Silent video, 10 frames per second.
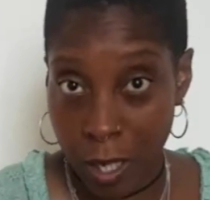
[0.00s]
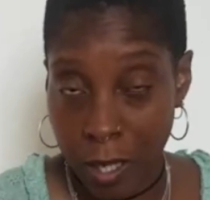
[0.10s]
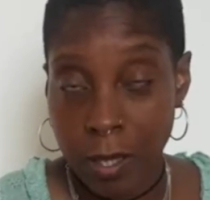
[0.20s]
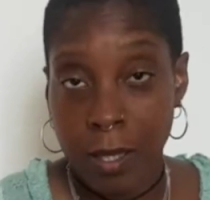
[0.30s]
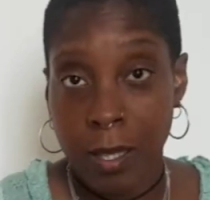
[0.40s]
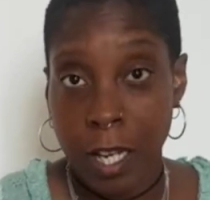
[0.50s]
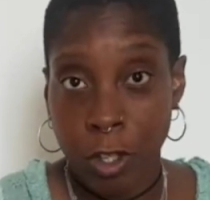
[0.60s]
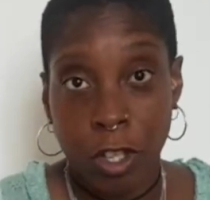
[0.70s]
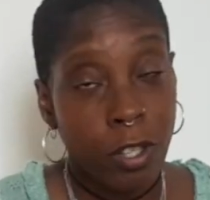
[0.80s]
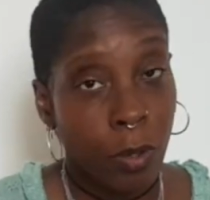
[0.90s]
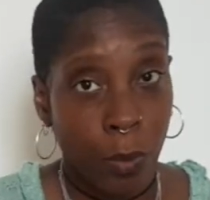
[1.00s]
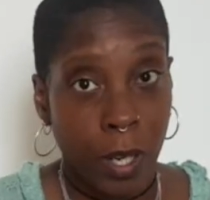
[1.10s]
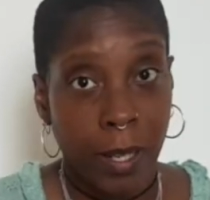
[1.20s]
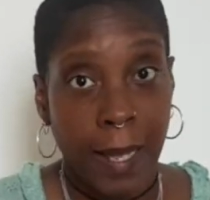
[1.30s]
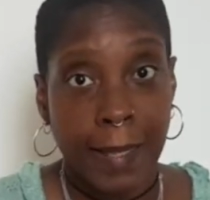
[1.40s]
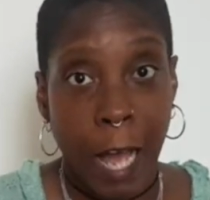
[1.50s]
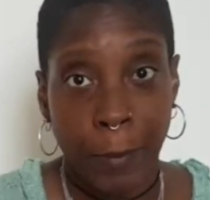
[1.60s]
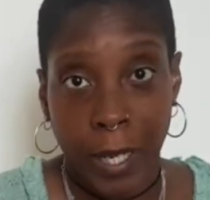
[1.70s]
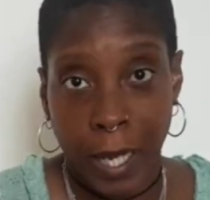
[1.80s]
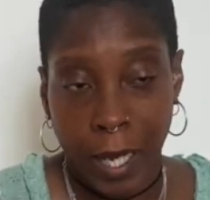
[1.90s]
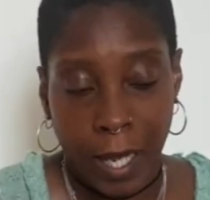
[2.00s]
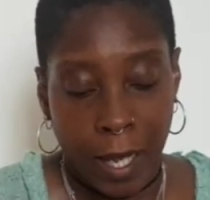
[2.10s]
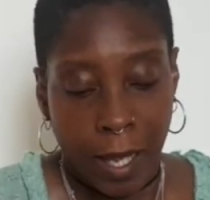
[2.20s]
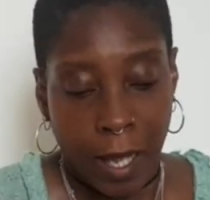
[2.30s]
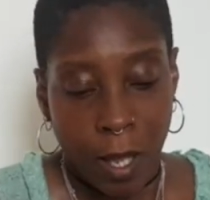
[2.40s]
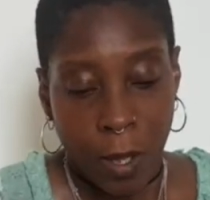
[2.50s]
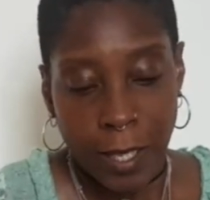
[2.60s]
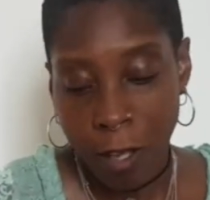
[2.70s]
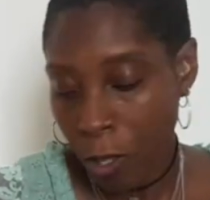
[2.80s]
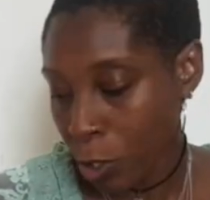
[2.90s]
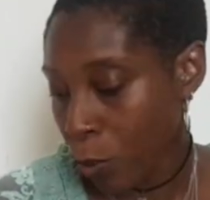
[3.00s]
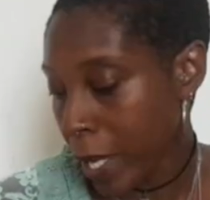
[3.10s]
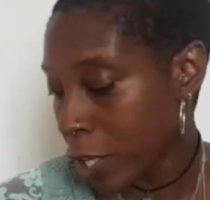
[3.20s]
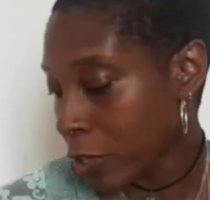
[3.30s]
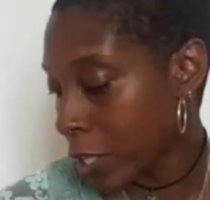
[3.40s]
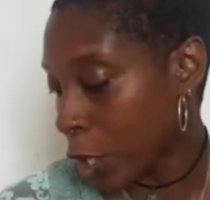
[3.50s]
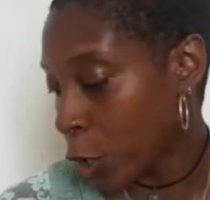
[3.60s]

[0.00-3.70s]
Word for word: This is internal work that's happening. It's also quite interesting.